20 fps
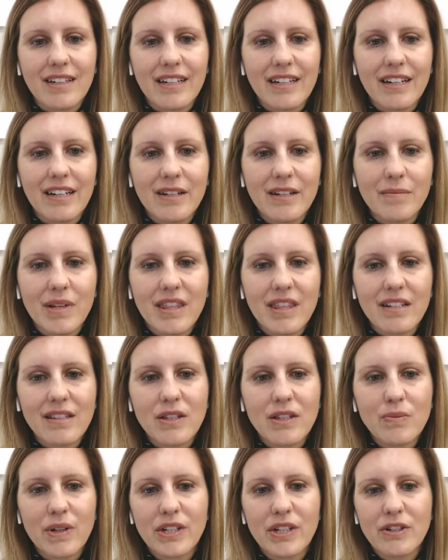And this
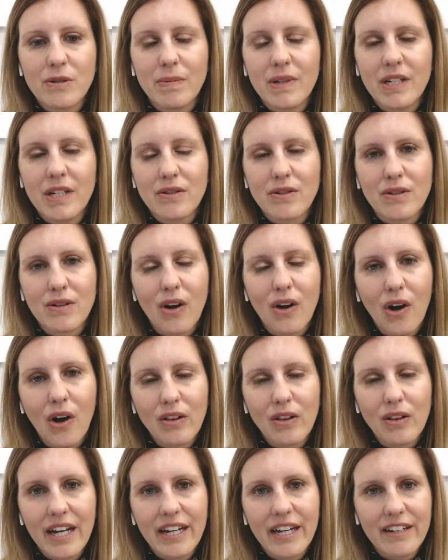is where your speakers are
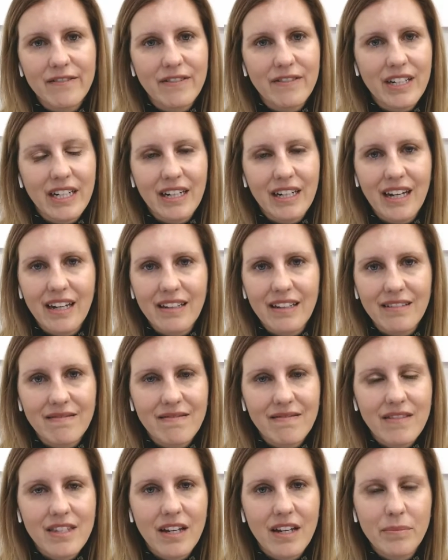all live and again,
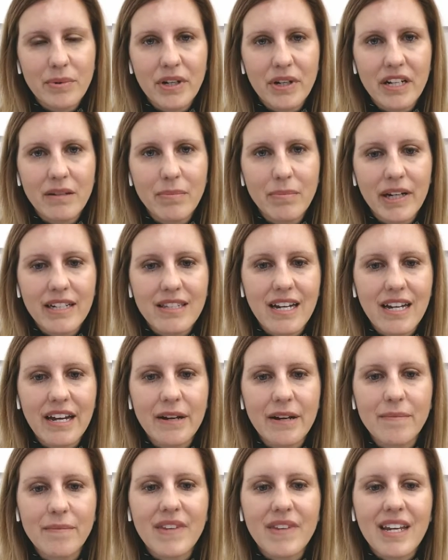separated by
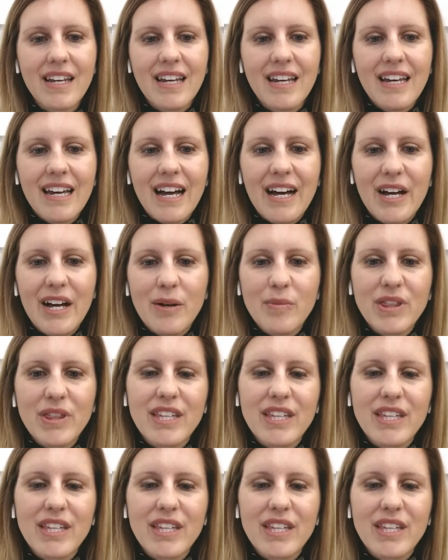time.